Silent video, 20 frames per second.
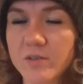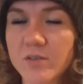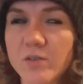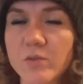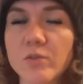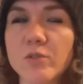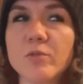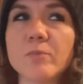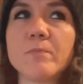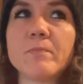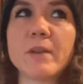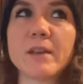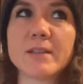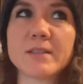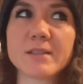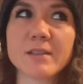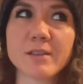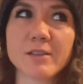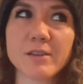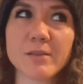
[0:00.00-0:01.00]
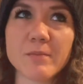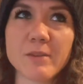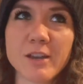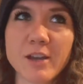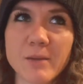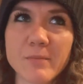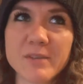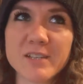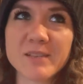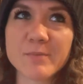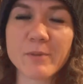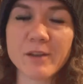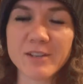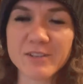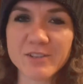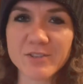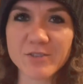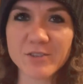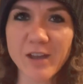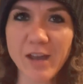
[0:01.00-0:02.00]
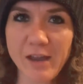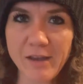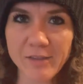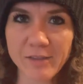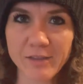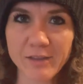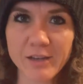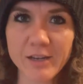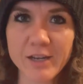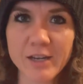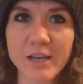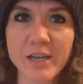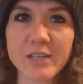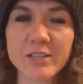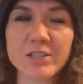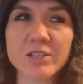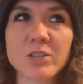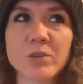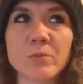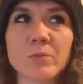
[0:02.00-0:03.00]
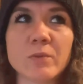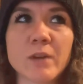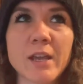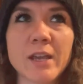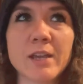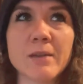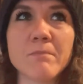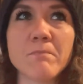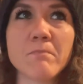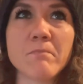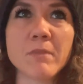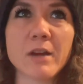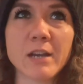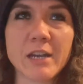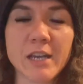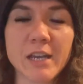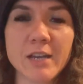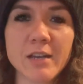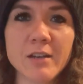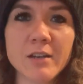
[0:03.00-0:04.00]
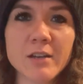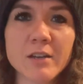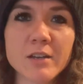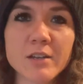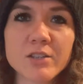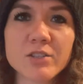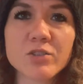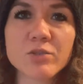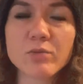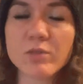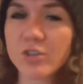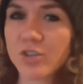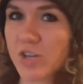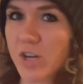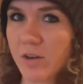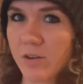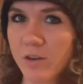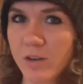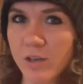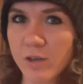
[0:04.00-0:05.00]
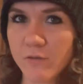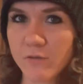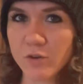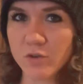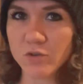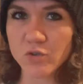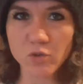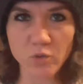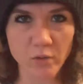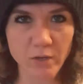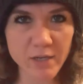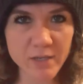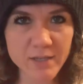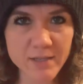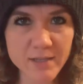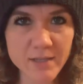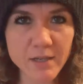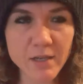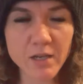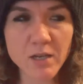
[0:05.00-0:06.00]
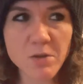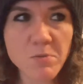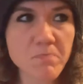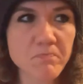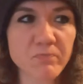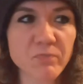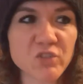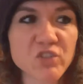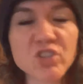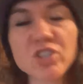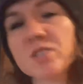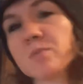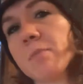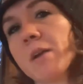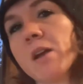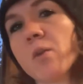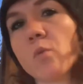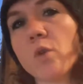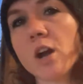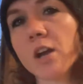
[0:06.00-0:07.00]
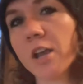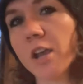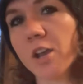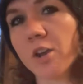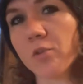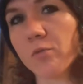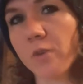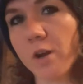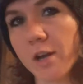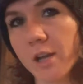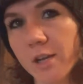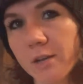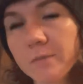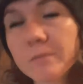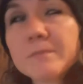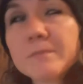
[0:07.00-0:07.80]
So you basically become a sponsored athlete and donate money to the charity of your choice just by walking or running.